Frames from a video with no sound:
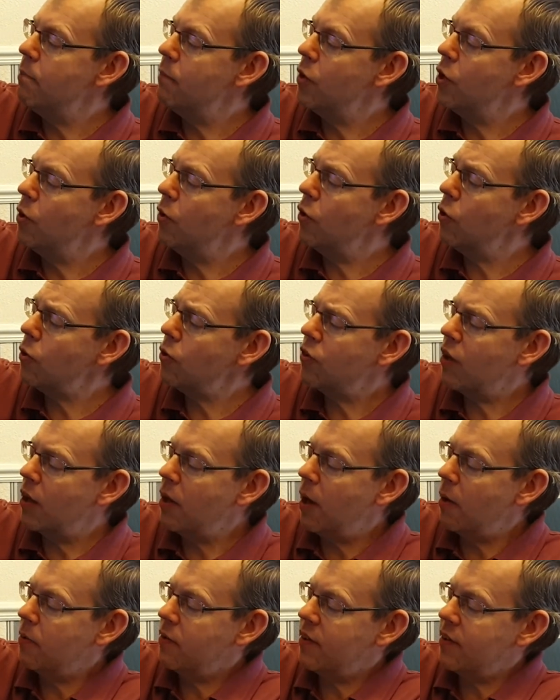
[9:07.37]
You'll also
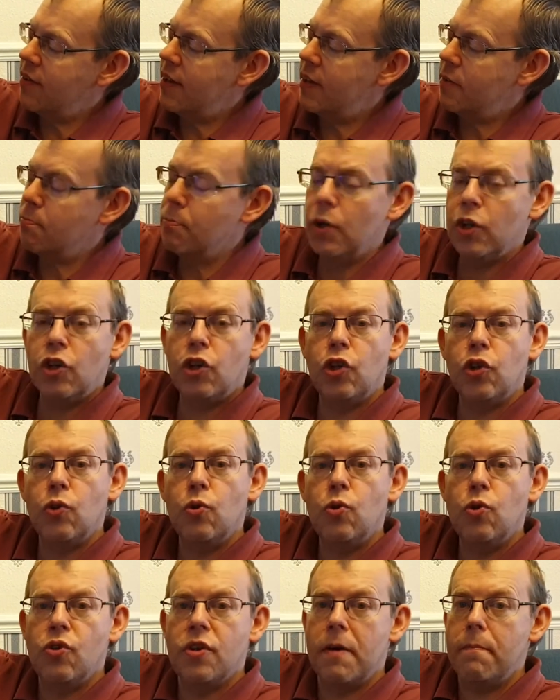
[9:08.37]
notice it's much
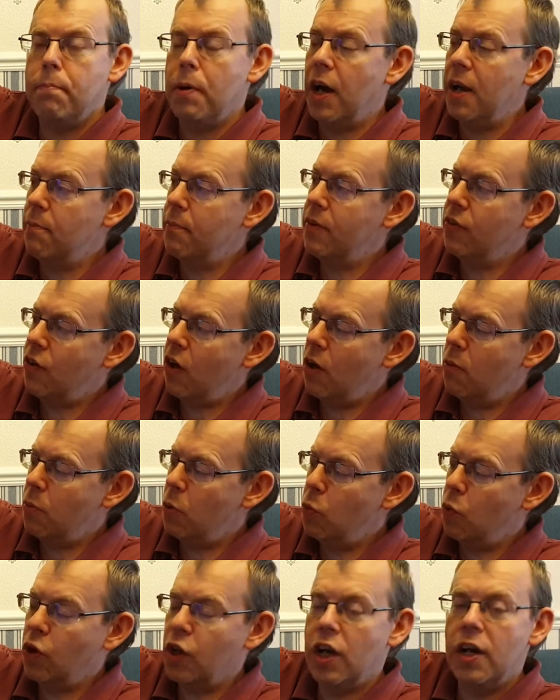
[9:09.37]
shorter. Pikeman's armour
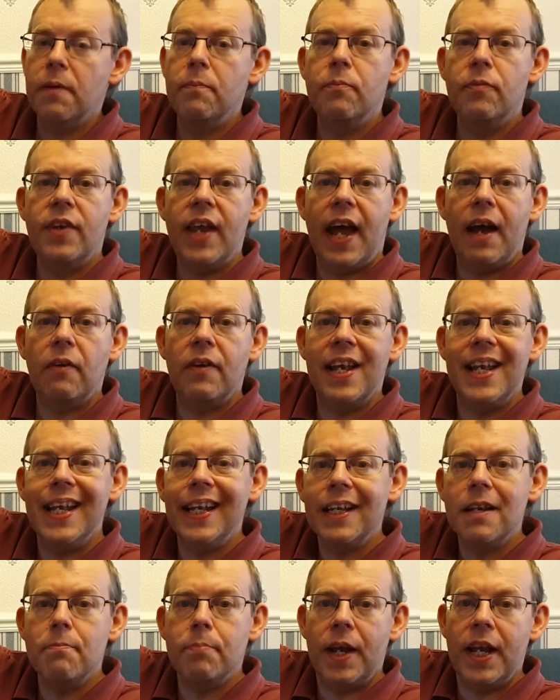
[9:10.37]
would come down a
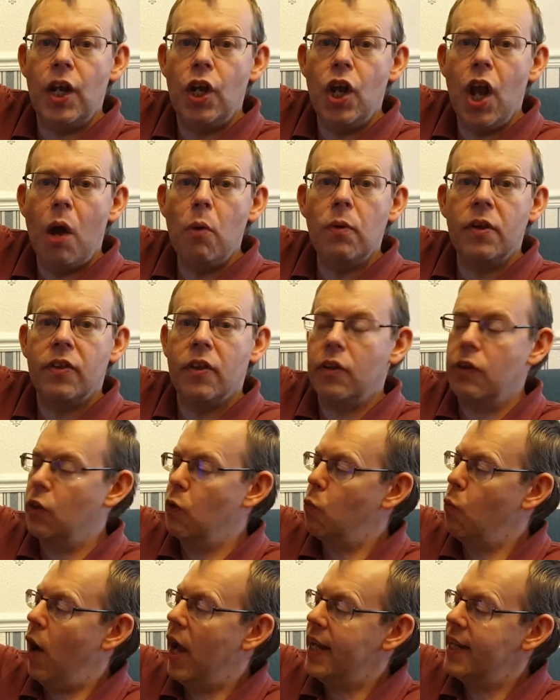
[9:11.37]
little bit lower than the
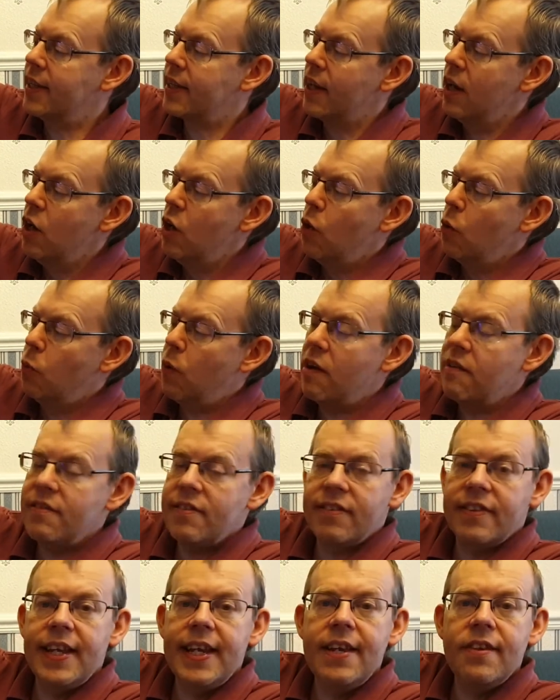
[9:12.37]
waist,
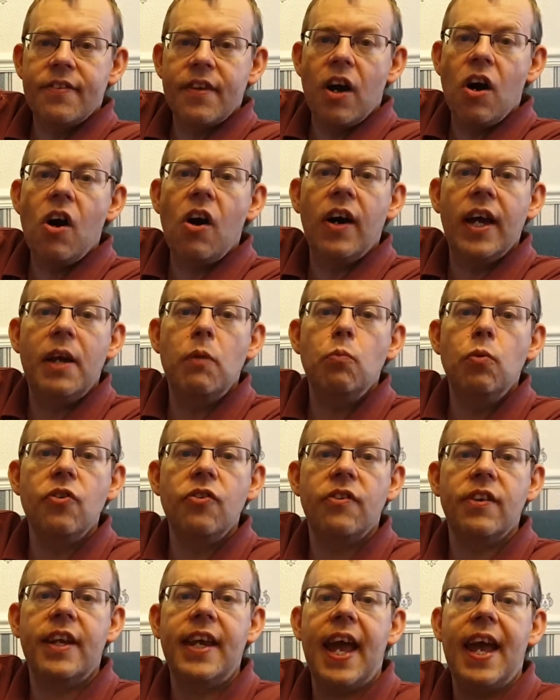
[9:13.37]
whereas these are high. And
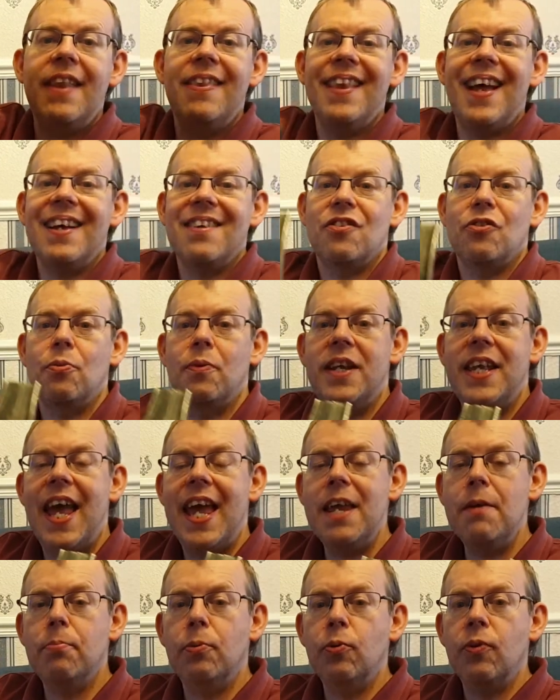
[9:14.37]
once again, that's to
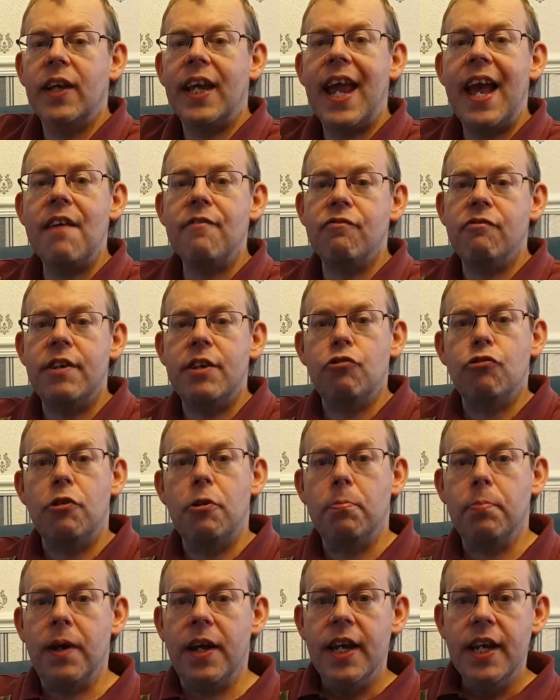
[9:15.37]
enable the cavalry
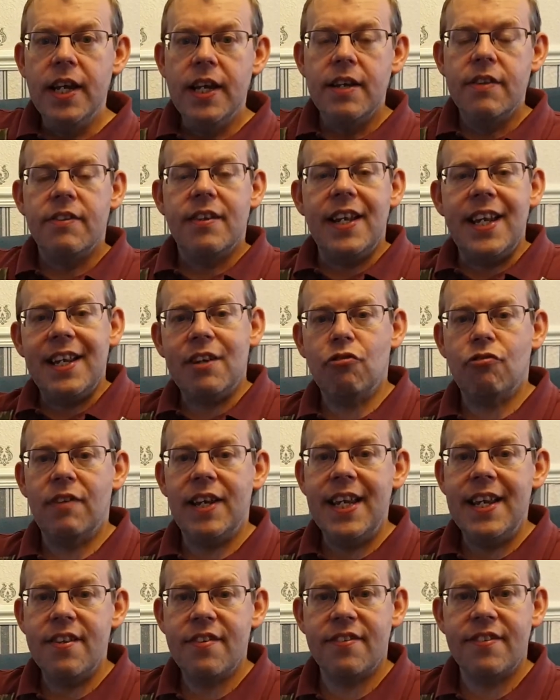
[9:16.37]
trooper to
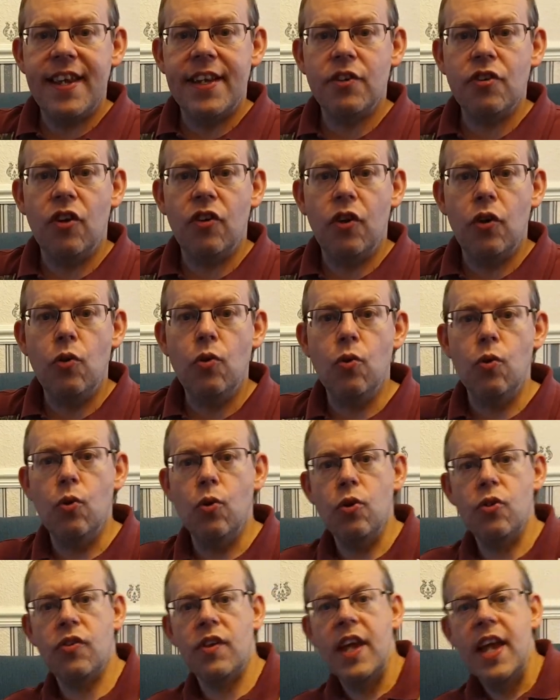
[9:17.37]
literally sit on a
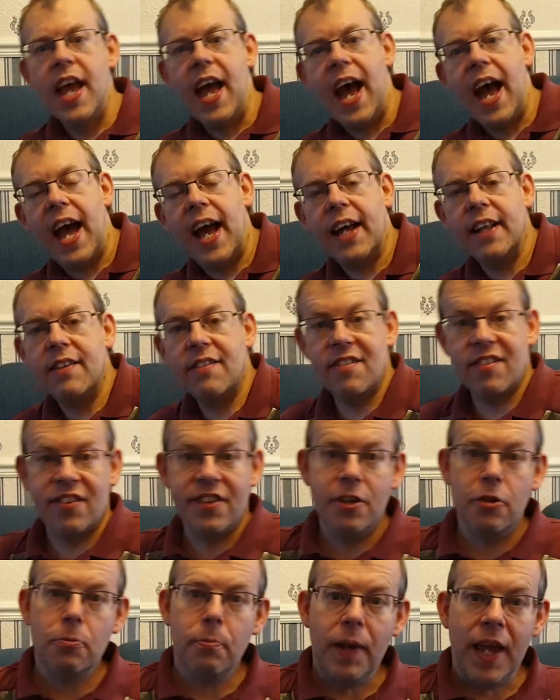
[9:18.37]
horse and
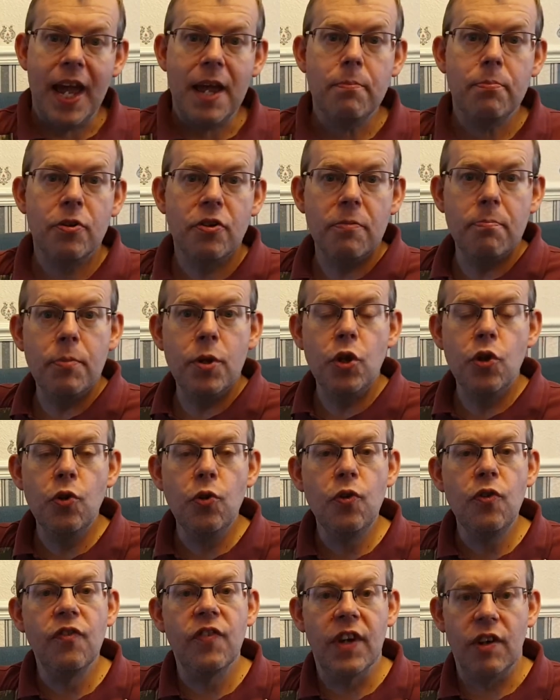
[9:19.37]
still be able to
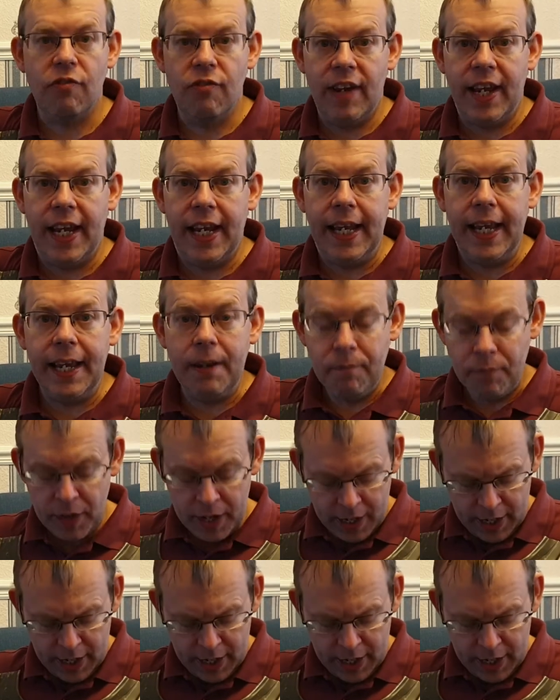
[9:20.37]
manoeuvre, really.